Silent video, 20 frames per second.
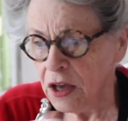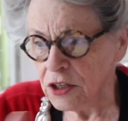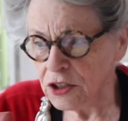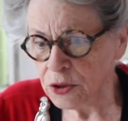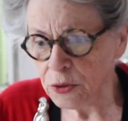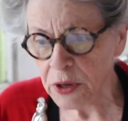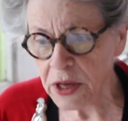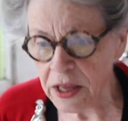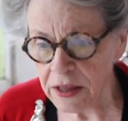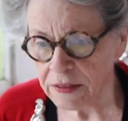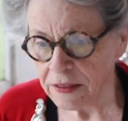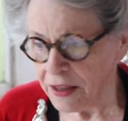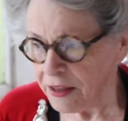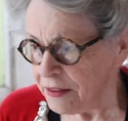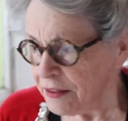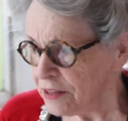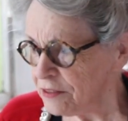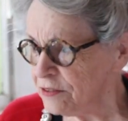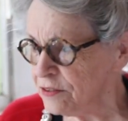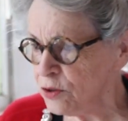JoAnn,
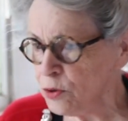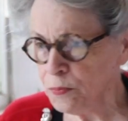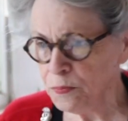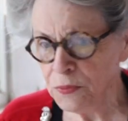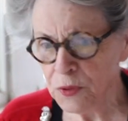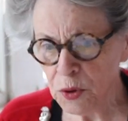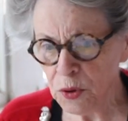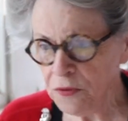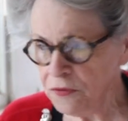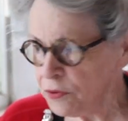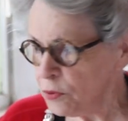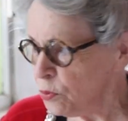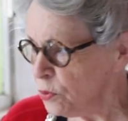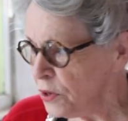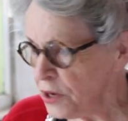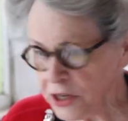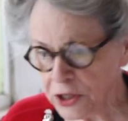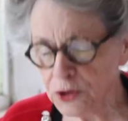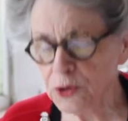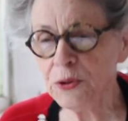that's so beautiful.
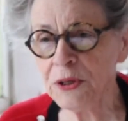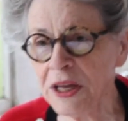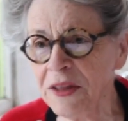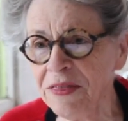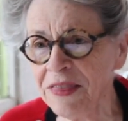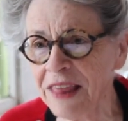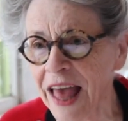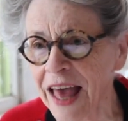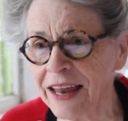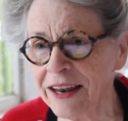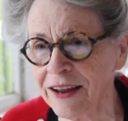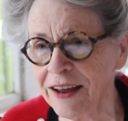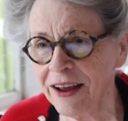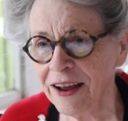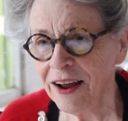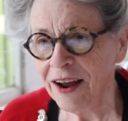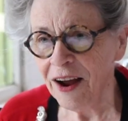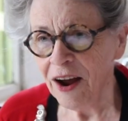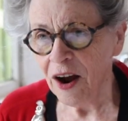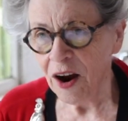Where did you get that?
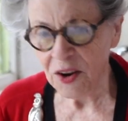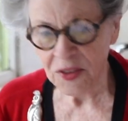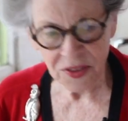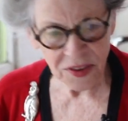Or